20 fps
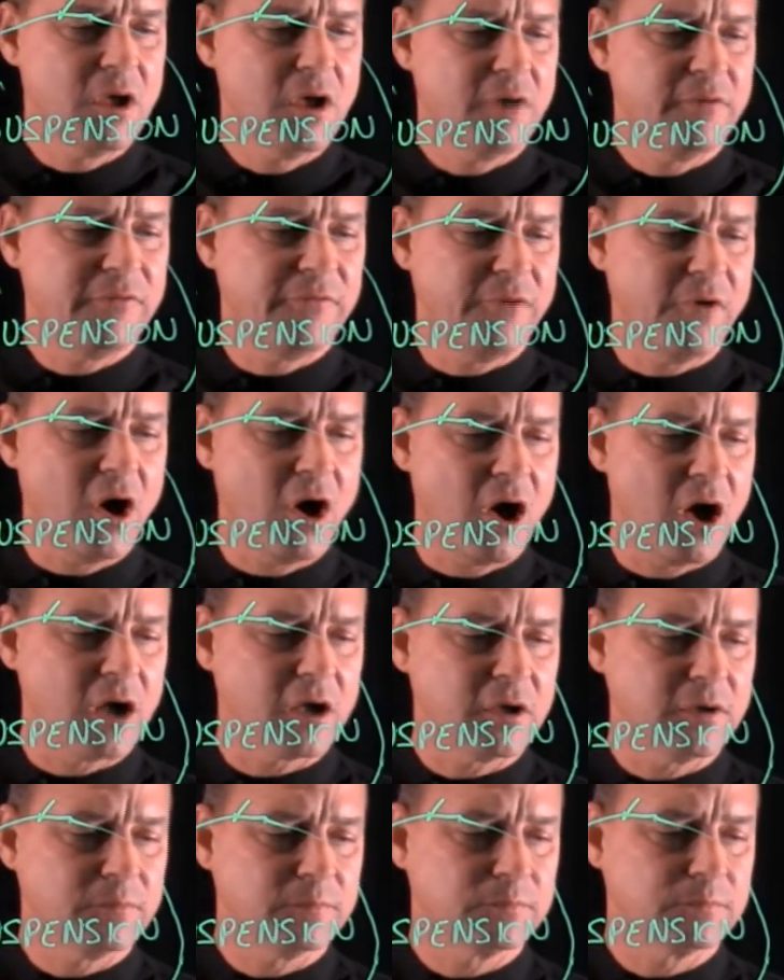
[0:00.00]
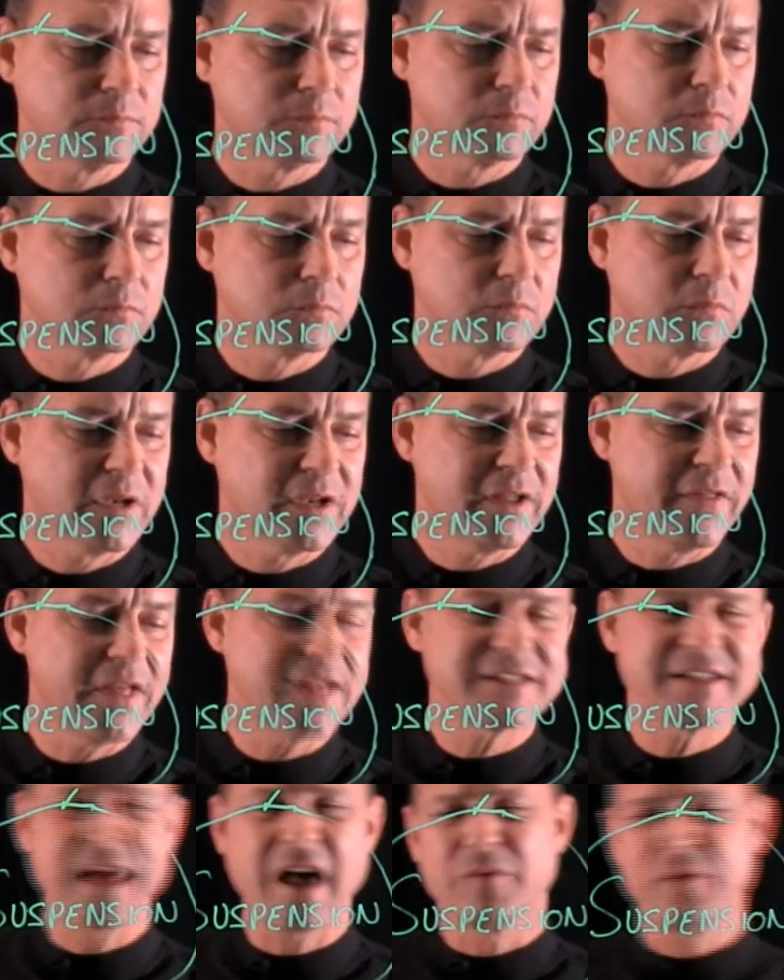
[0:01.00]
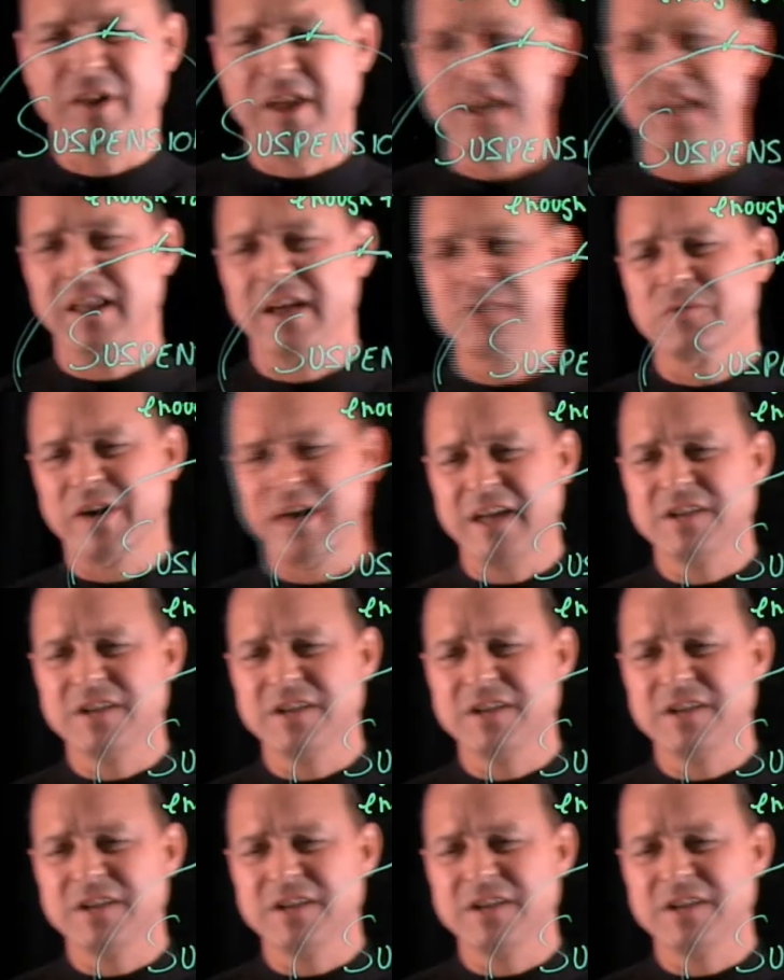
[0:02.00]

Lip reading: Fog. Now, that's not really a liquid.